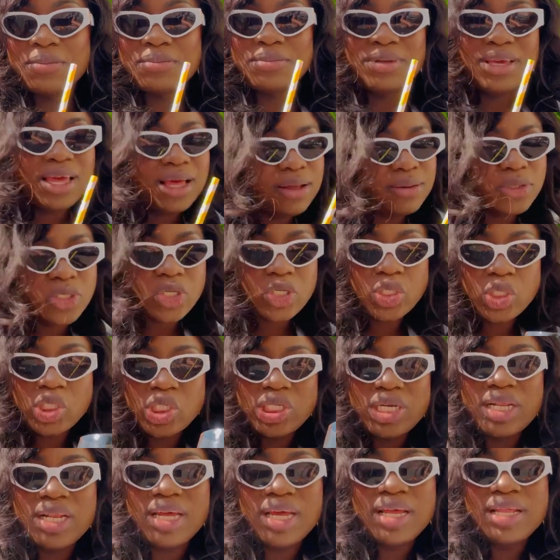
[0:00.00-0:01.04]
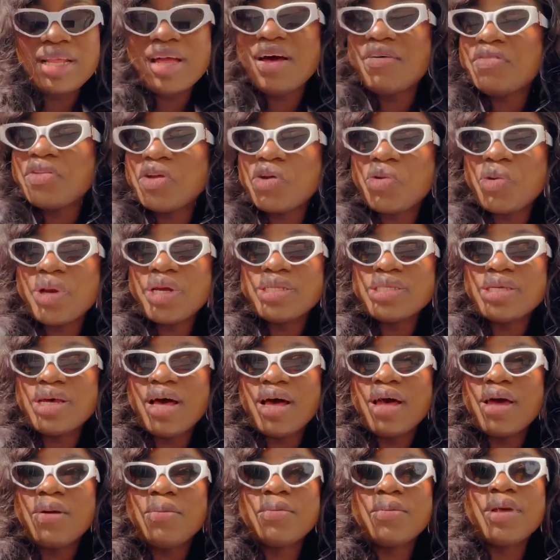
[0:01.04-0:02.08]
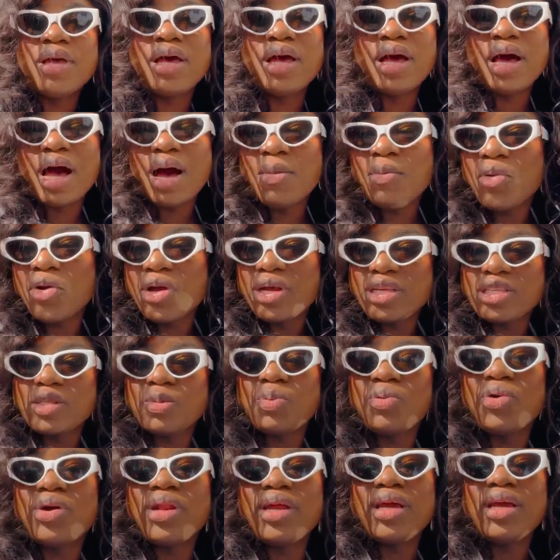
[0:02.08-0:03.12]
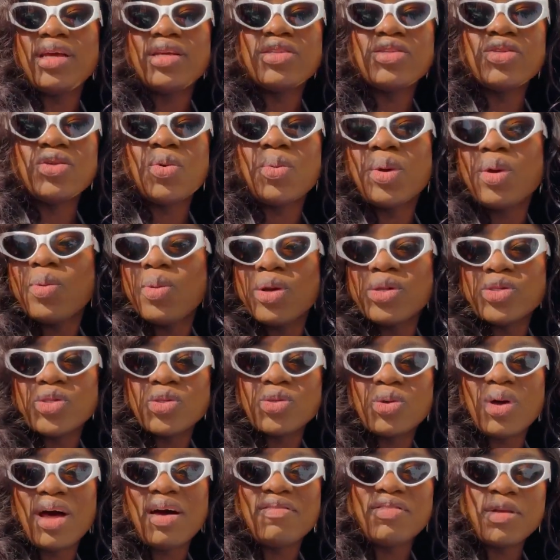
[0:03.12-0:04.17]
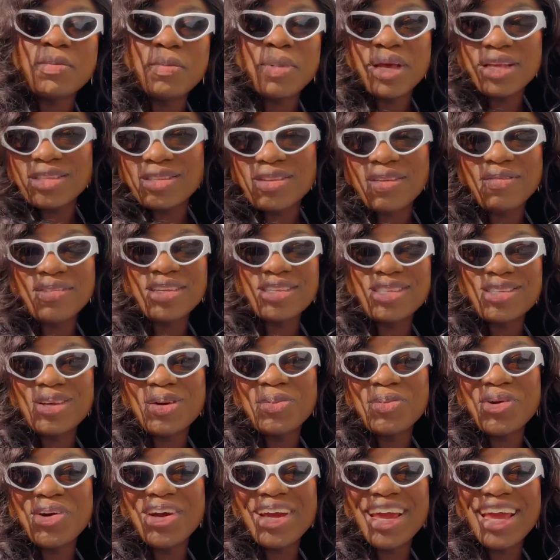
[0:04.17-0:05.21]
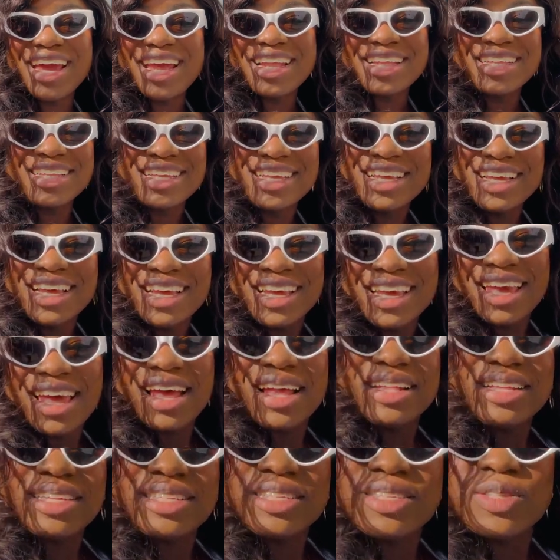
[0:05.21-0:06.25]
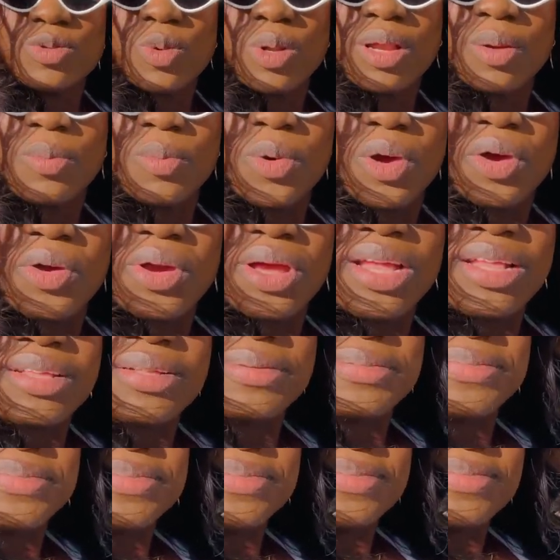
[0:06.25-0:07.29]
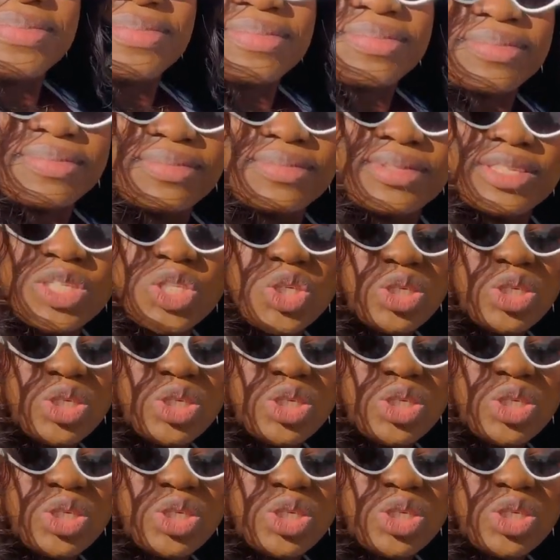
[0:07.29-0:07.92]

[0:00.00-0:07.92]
yeah, just chilling, having a great time. Hamburg is pretty, so we want to have the best of the summer. And yeah, this is what I'm wearing. It's